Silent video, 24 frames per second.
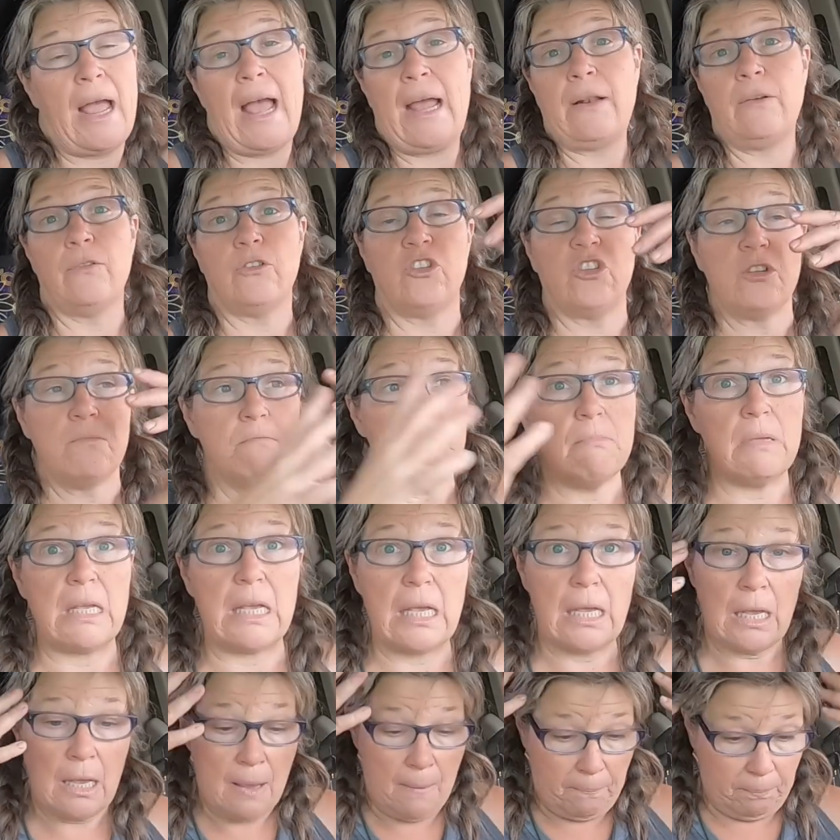And to
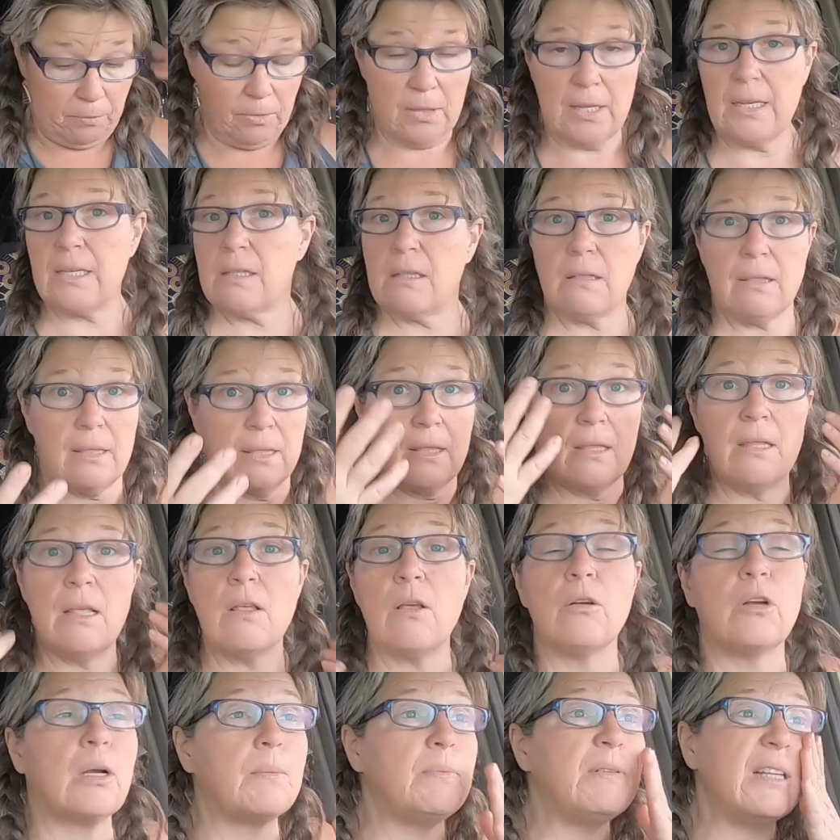me, that
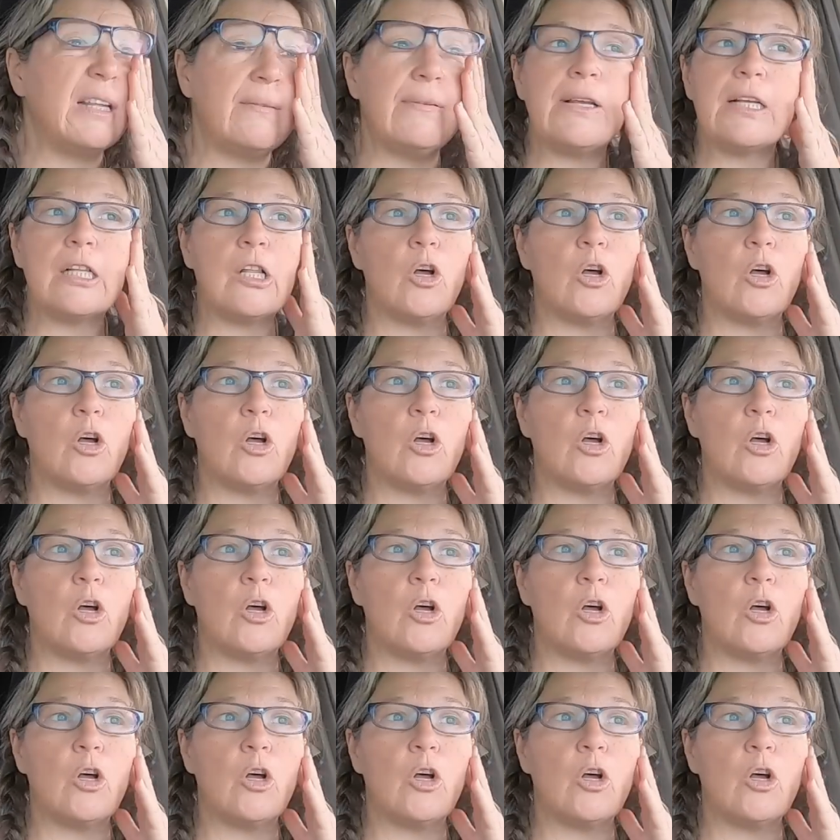living